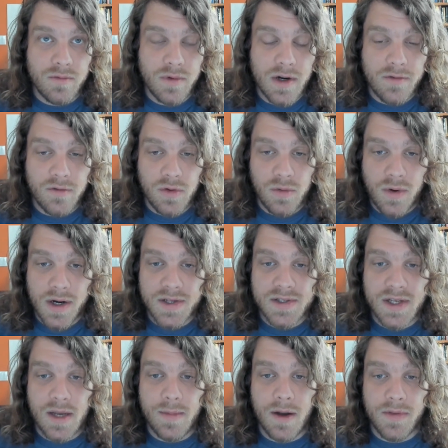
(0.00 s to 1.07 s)
Whatever you want to
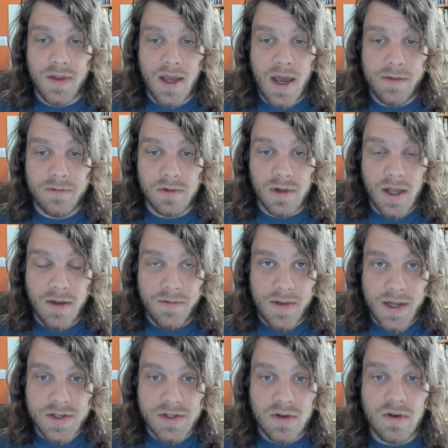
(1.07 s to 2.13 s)
say about the afterlife that
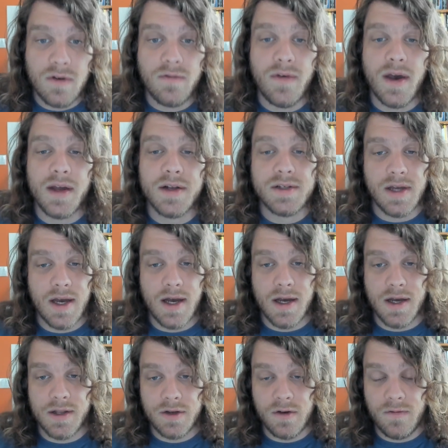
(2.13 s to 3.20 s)
has no effect
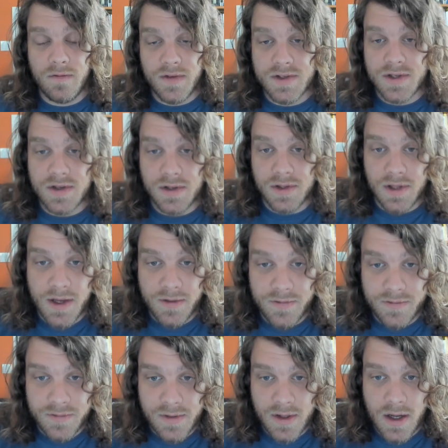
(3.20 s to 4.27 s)
on your physical
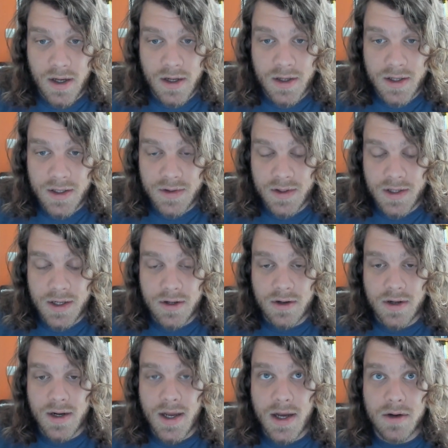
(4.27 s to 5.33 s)
life uh, in the here
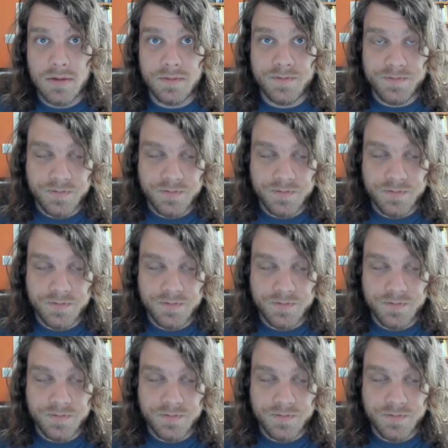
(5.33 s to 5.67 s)
and now,